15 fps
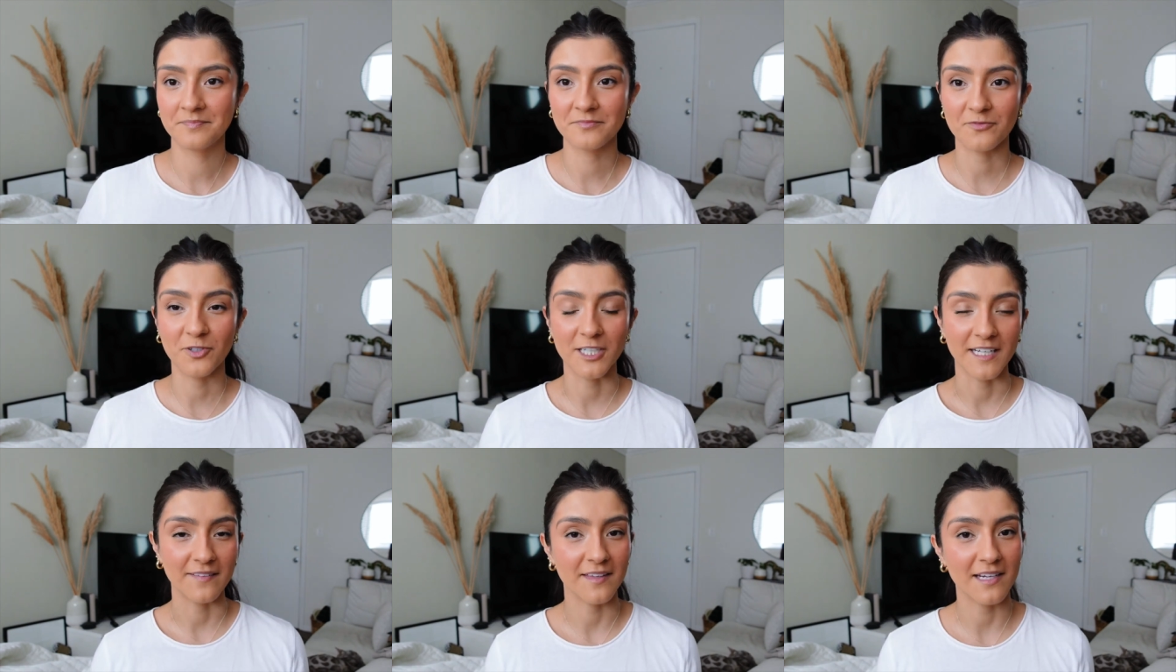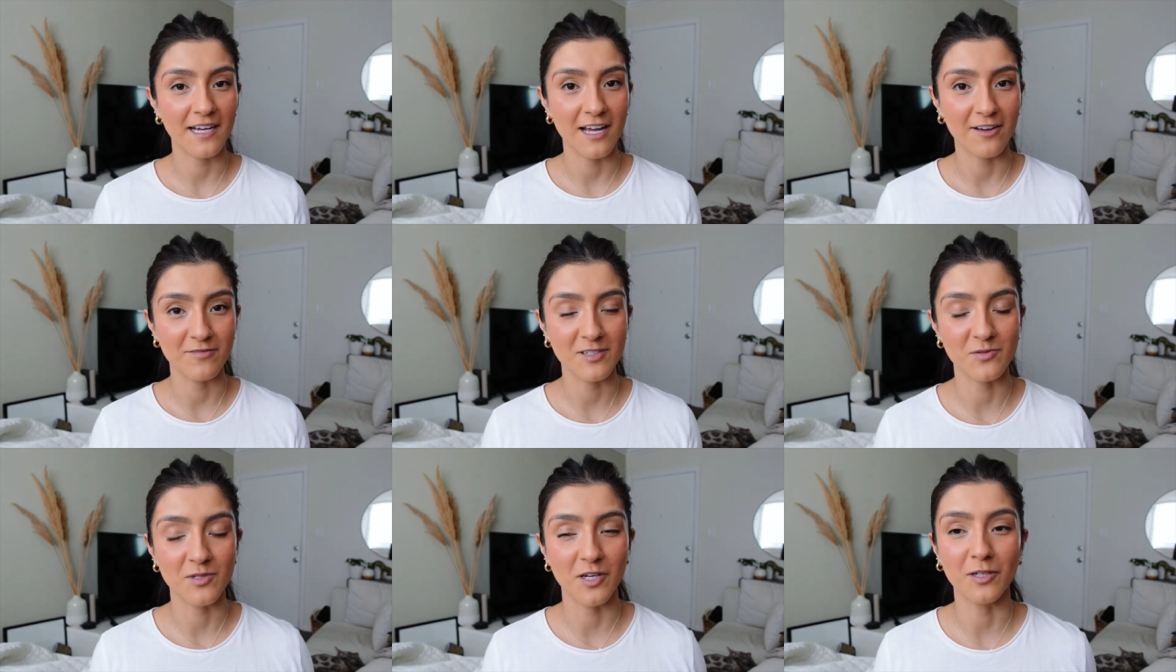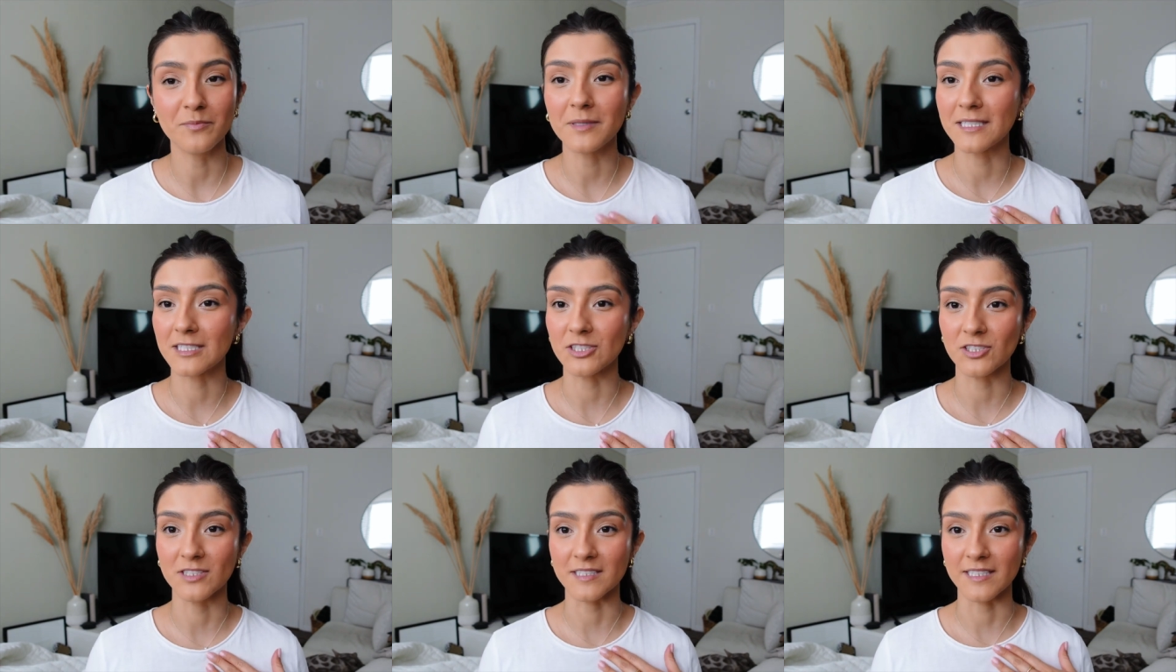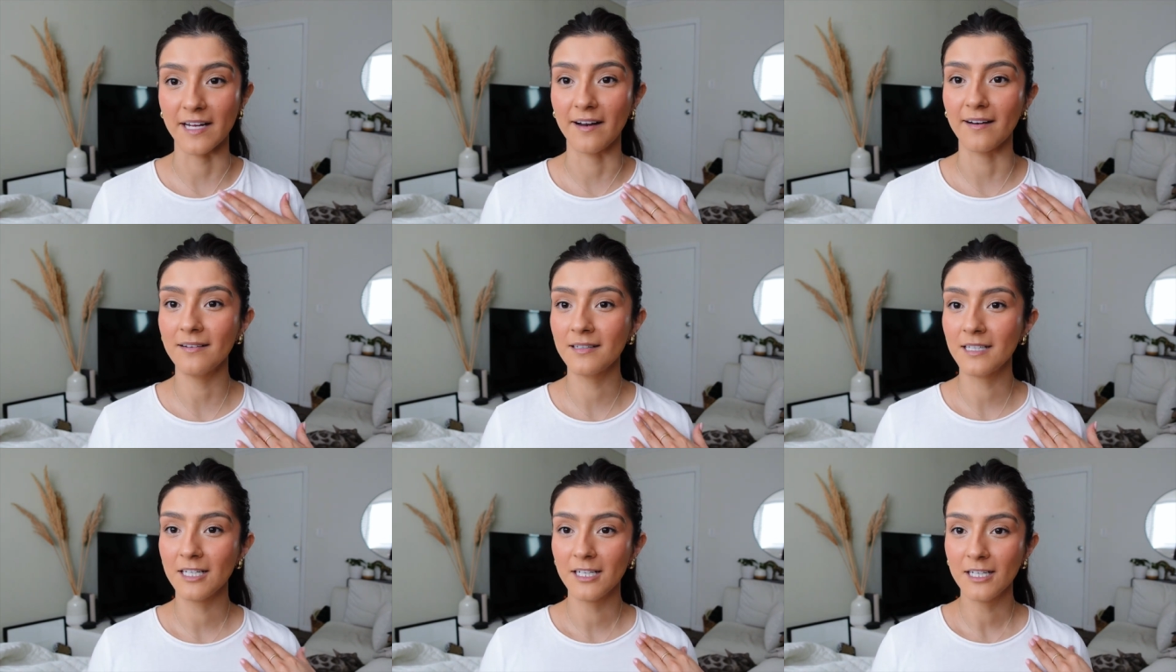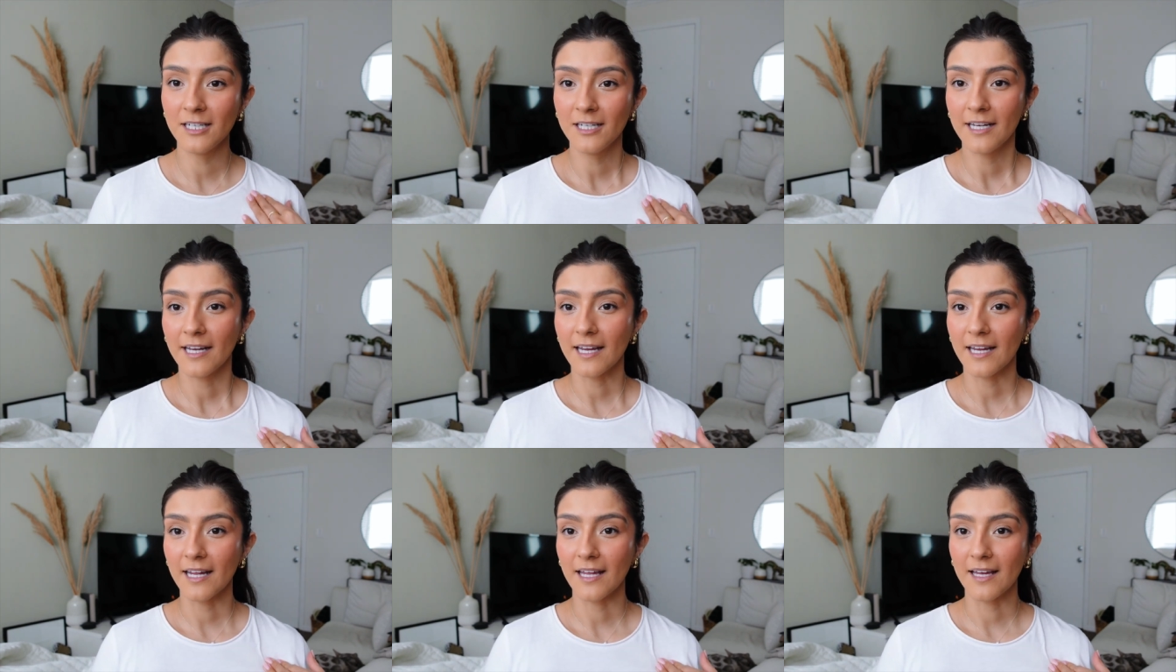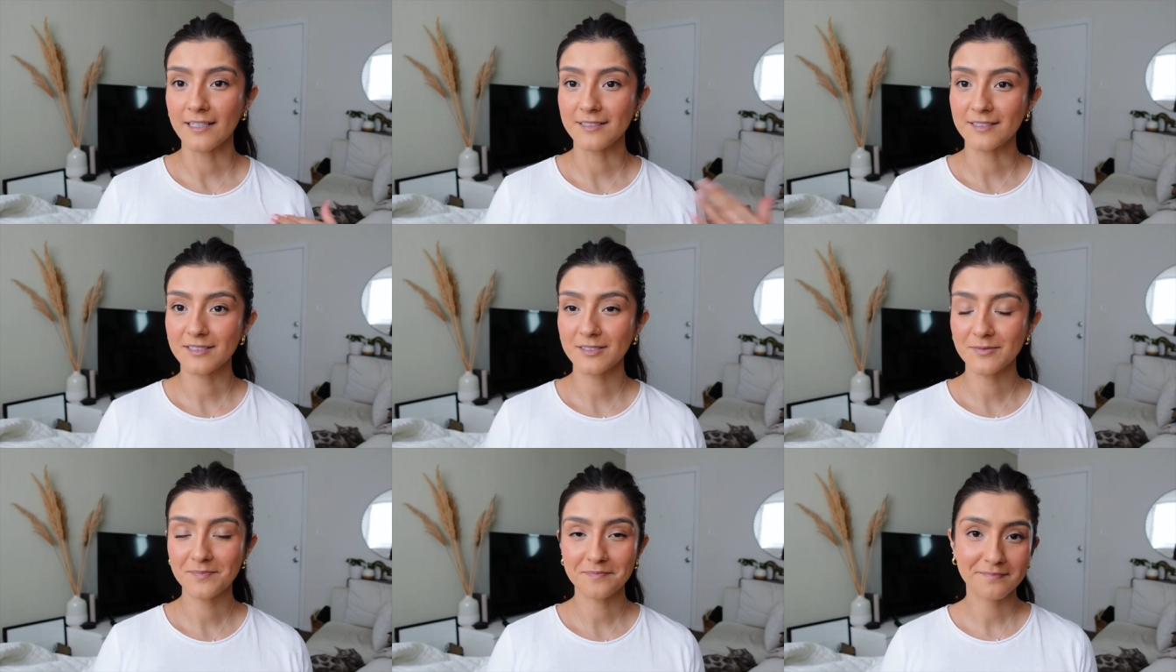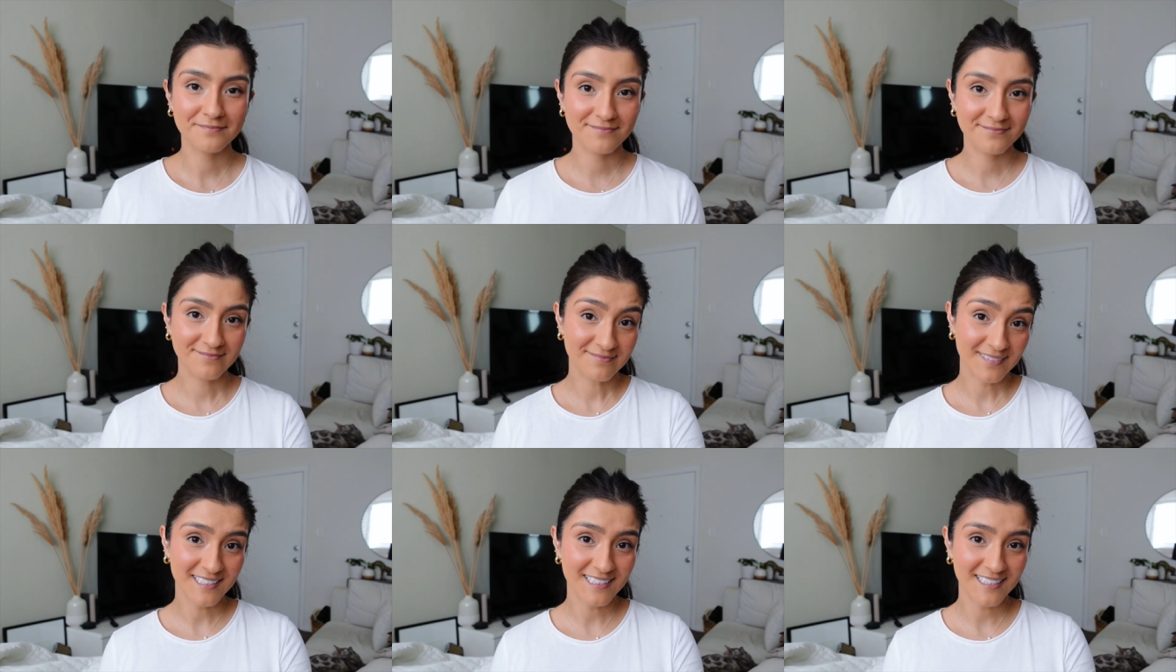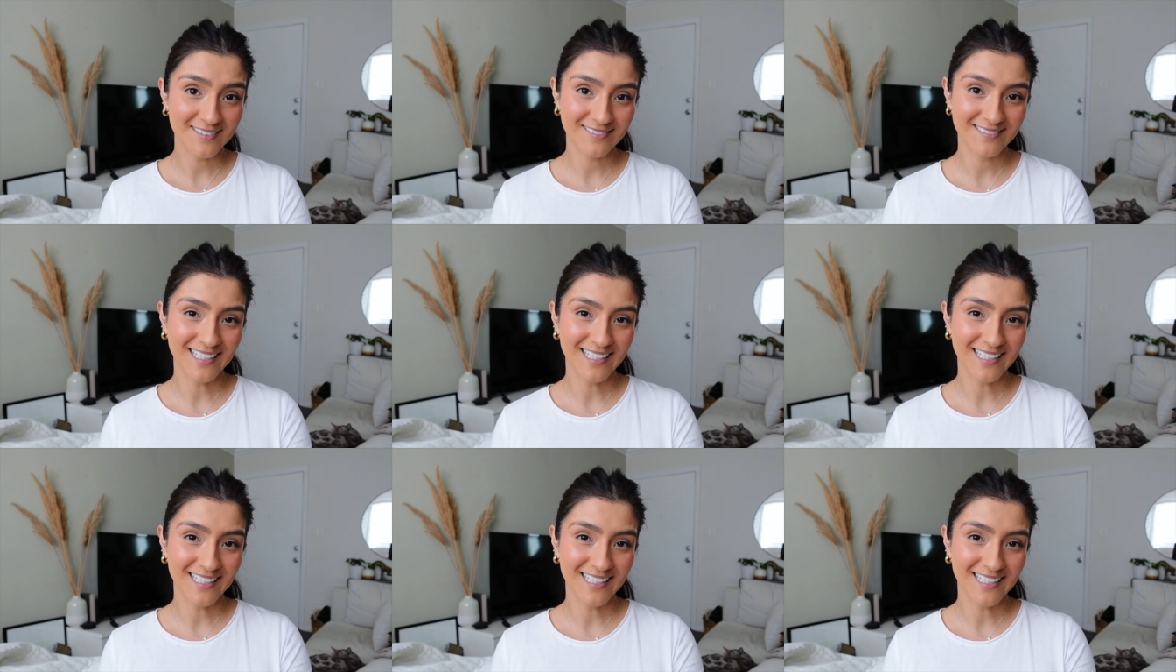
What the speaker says: forget that I have this one on, but it's just there, and that's it.